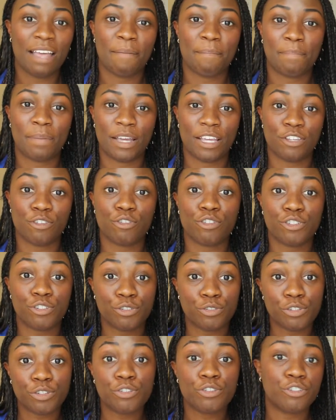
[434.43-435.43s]
But you do
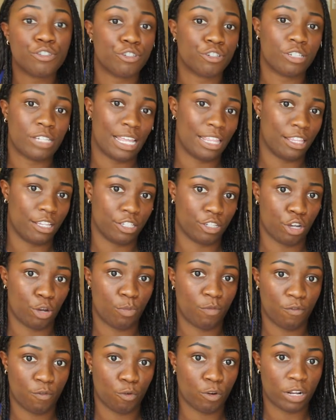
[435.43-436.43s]
use your
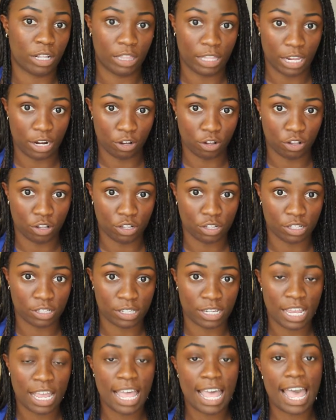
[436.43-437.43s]
stethoscope for
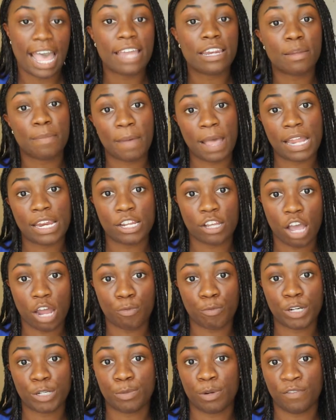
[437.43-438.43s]
clinicals and depending
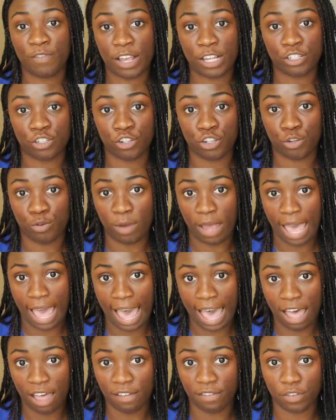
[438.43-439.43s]
on which professor you
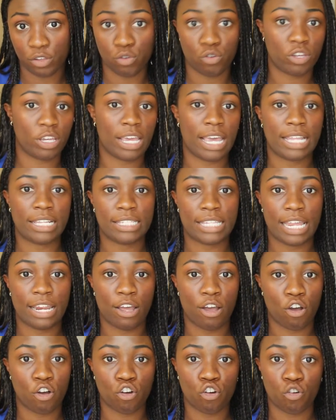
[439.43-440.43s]
have, you could get sent
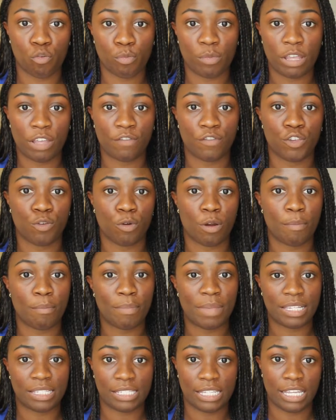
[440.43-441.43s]
home if you are
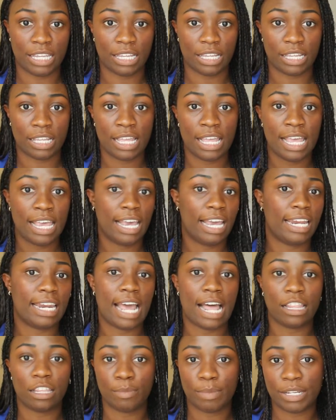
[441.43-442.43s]
missing an
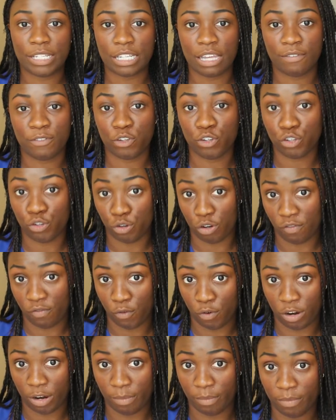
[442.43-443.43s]
element of your
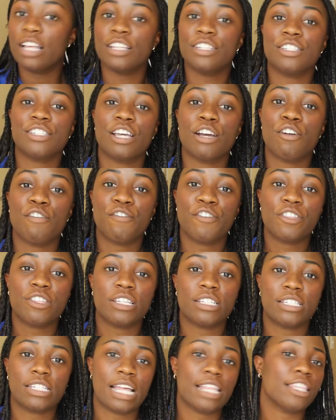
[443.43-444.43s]
uniform. So for
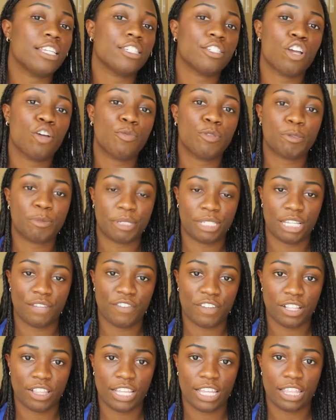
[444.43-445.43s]
the stethoscope
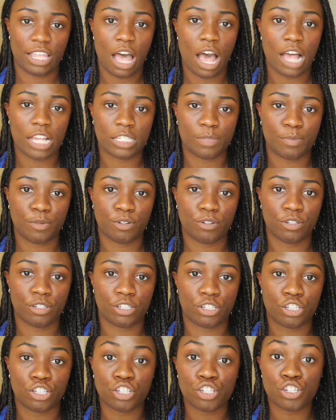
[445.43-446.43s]
specifically, the
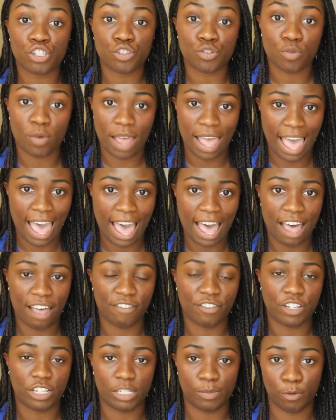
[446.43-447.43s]
hospitals do
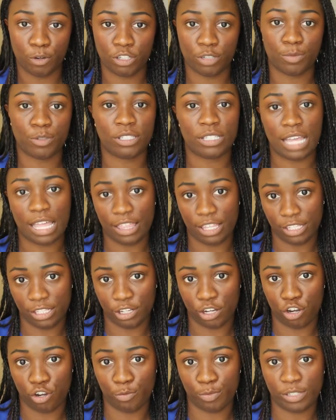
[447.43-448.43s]
have disposable
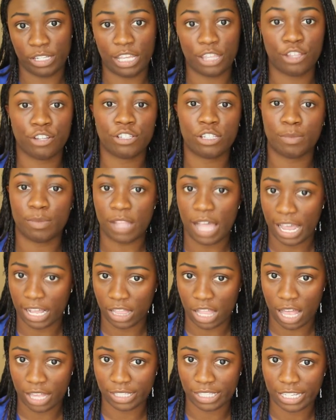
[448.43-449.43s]
stethoscopes in their supply
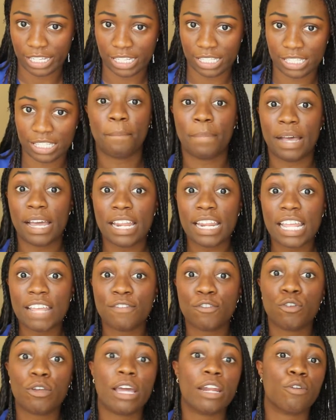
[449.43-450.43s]
closets. But
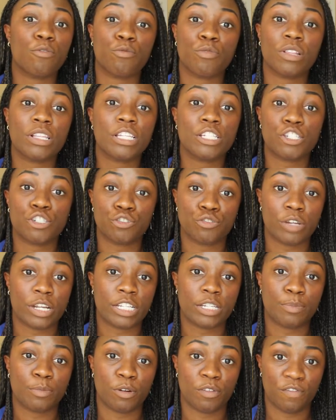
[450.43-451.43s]
if you get a really
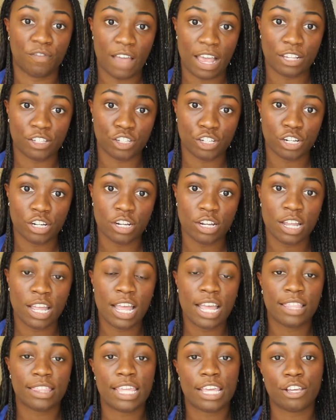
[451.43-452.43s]
strict professor,
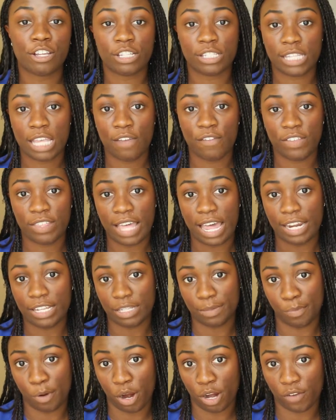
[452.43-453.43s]
they could say that that
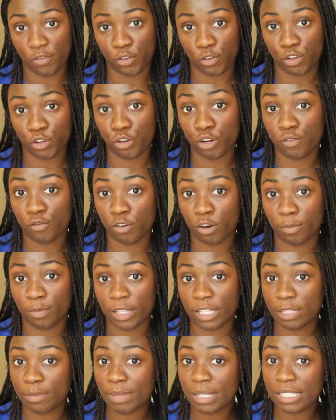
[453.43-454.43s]
is a part of your uniform
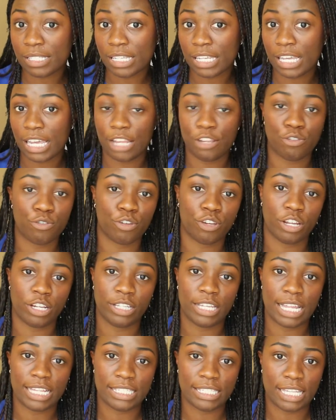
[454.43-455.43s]
that's missing and you
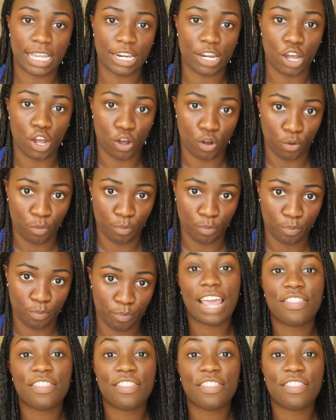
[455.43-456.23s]
could get sent home.